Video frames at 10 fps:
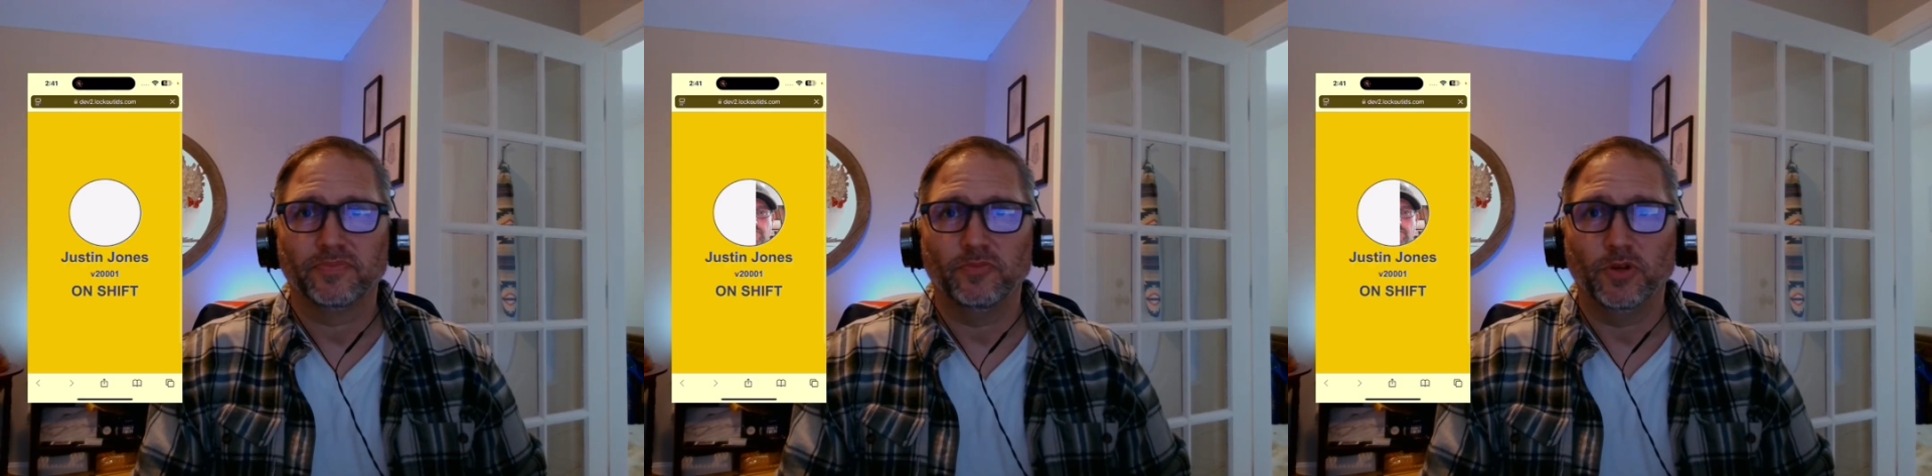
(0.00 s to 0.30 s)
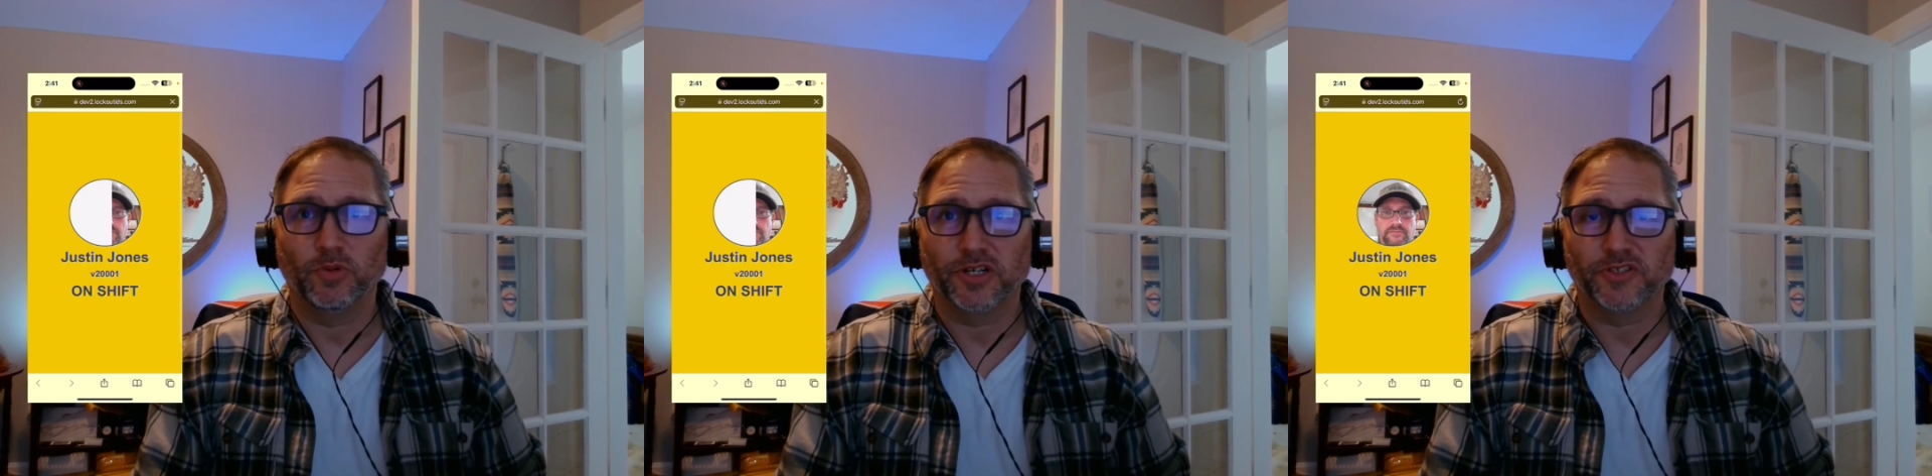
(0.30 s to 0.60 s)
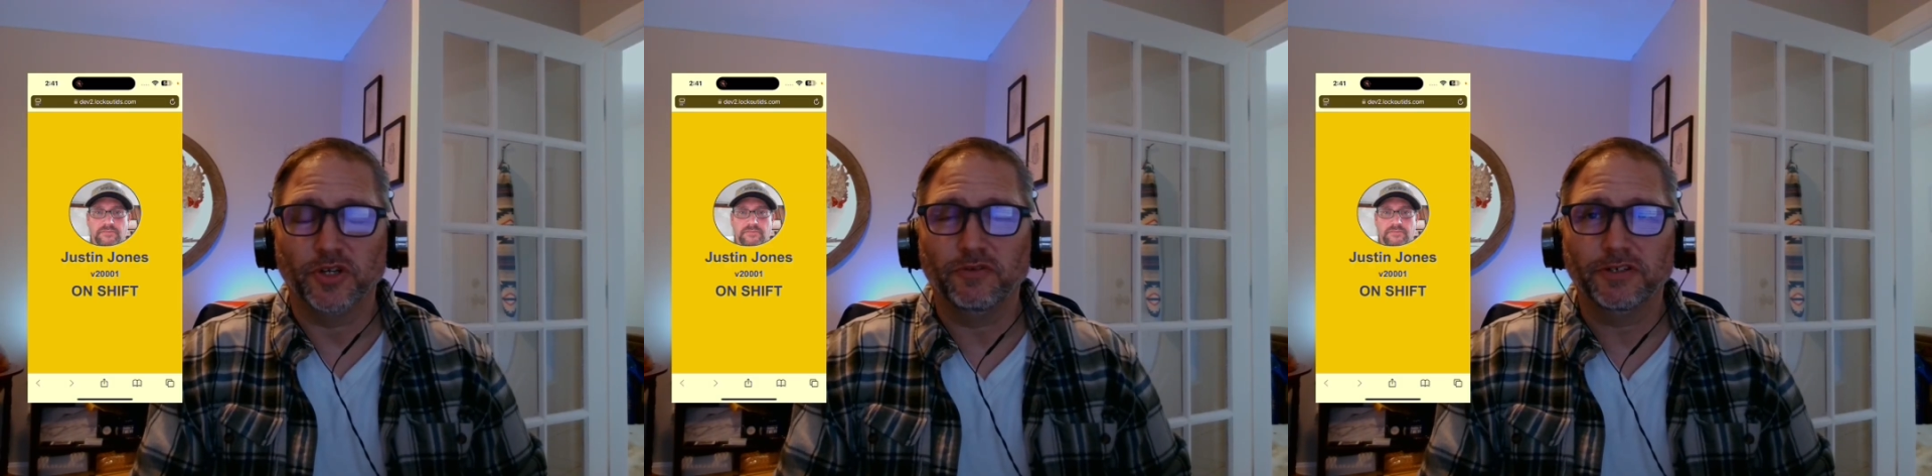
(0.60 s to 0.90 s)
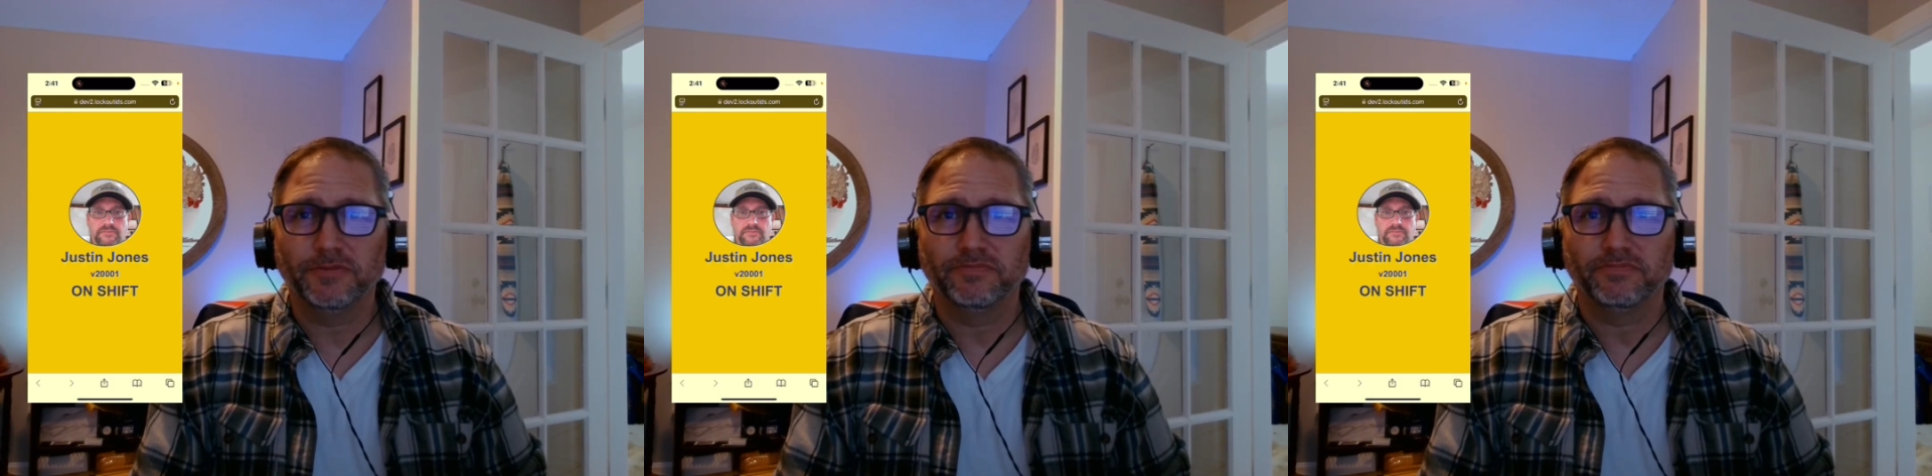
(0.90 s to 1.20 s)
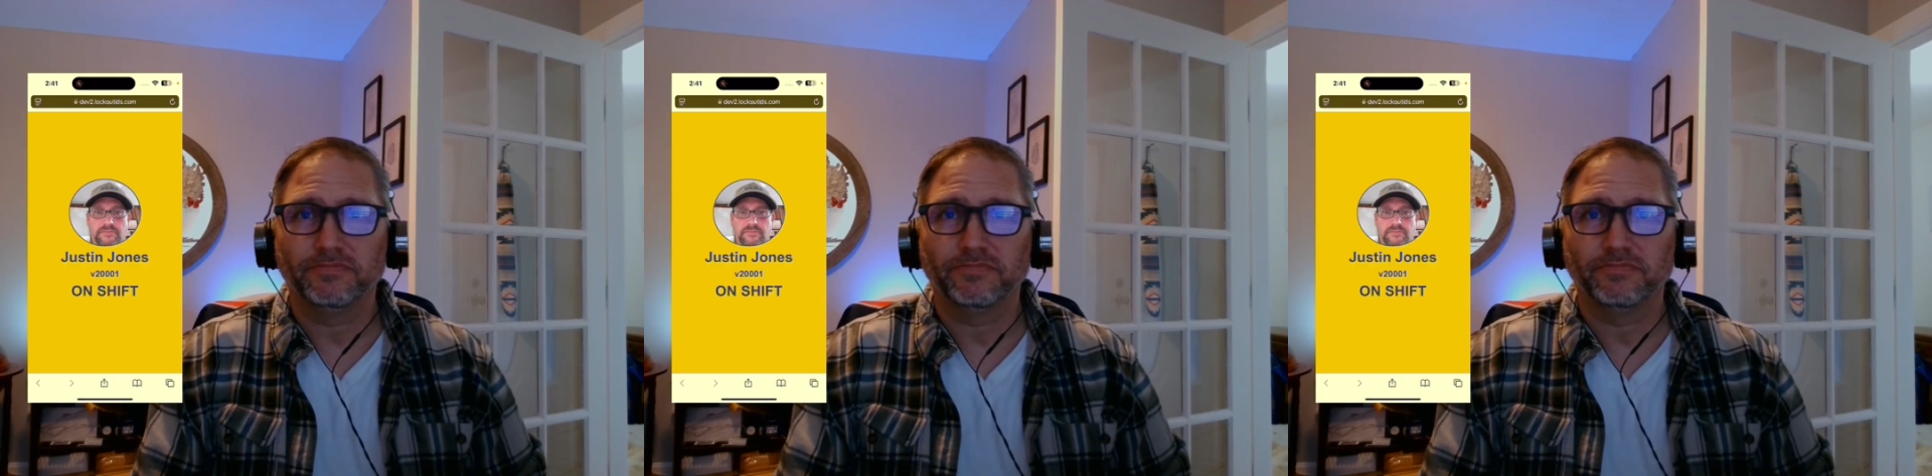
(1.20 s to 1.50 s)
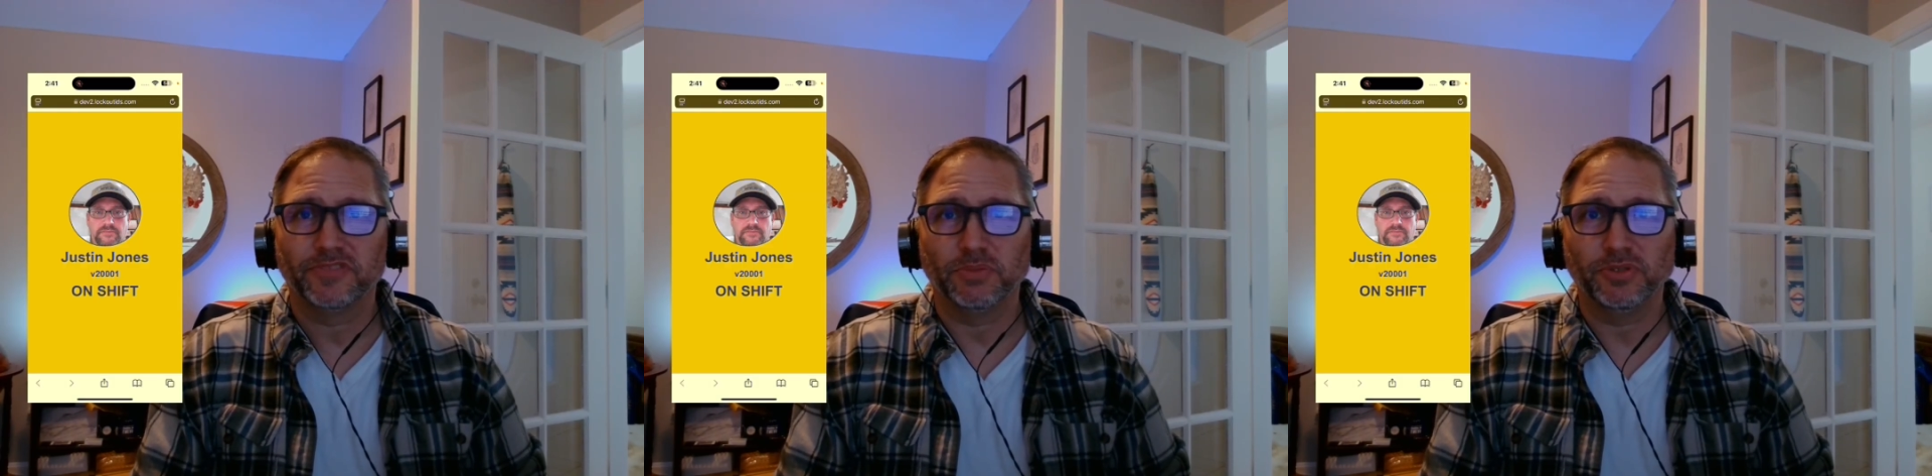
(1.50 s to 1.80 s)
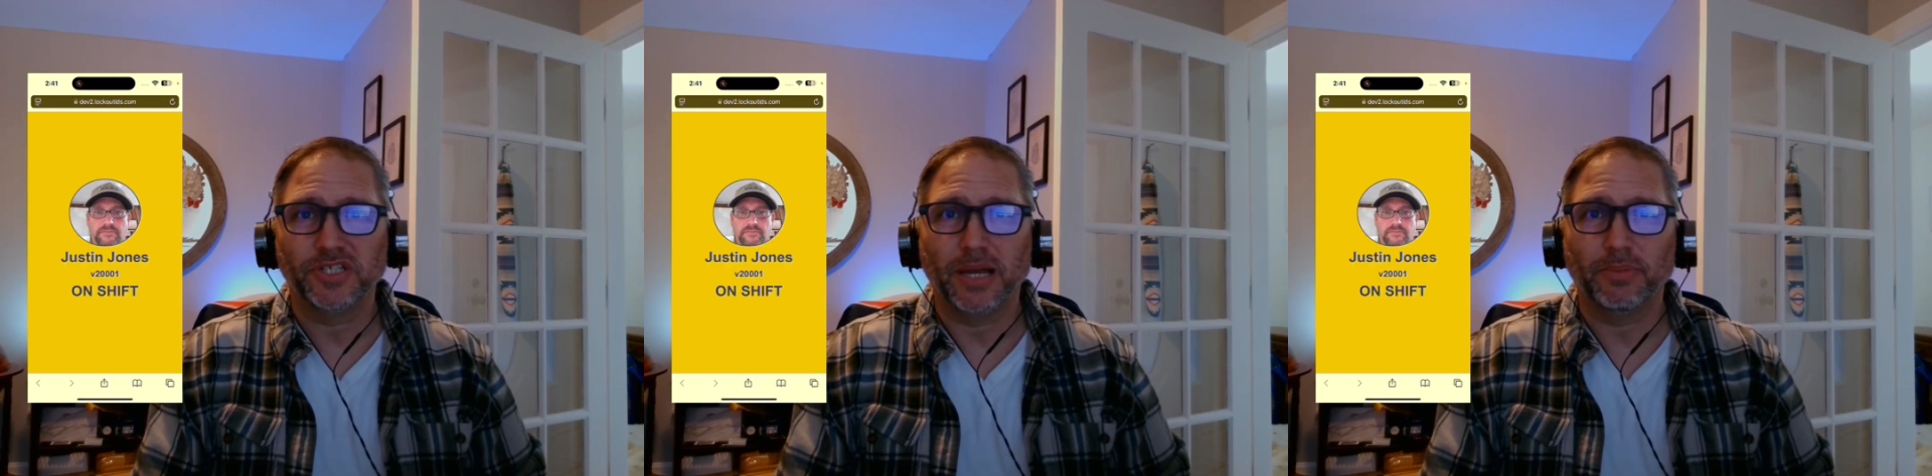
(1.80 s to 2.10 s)
When work is over,
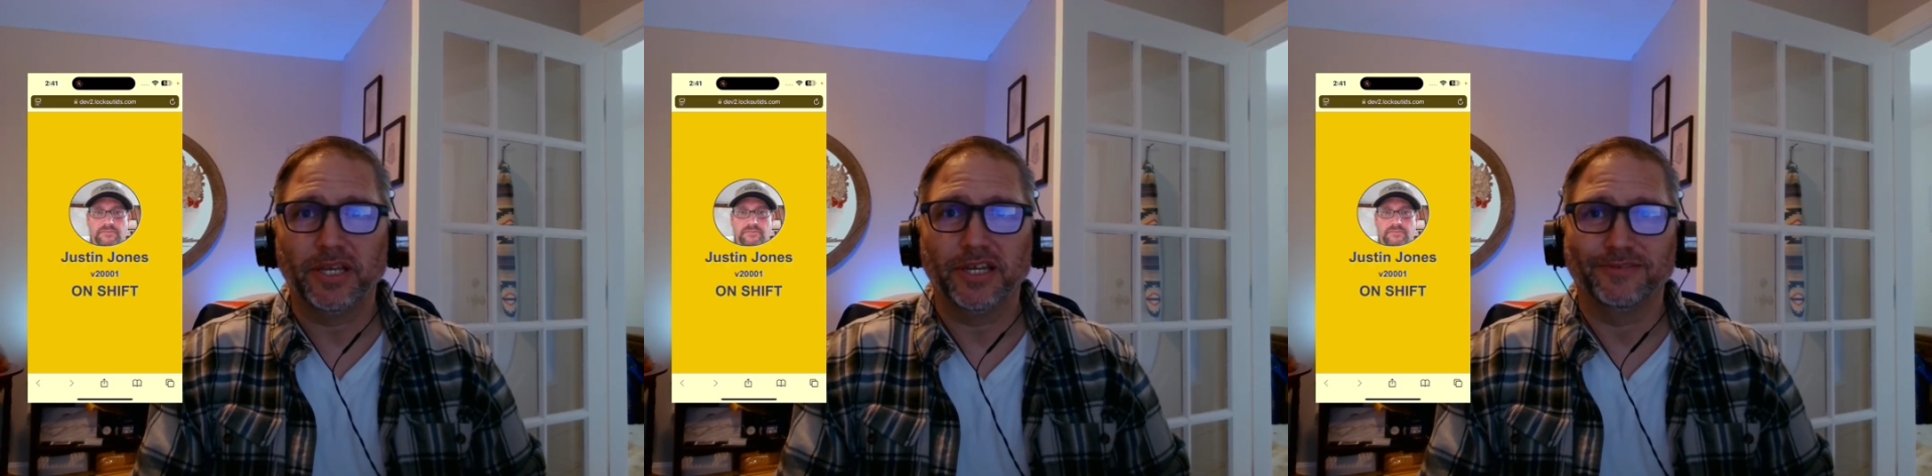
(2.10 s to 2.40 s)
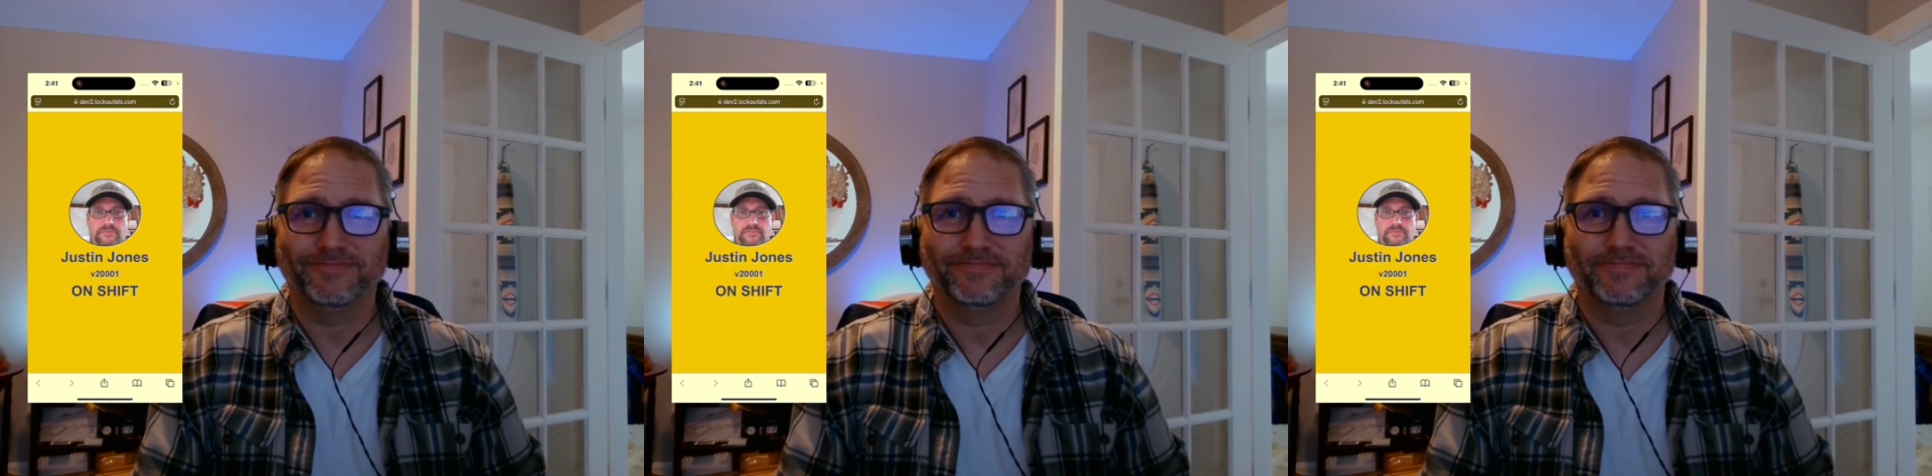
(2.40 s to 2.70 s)
simply tap again.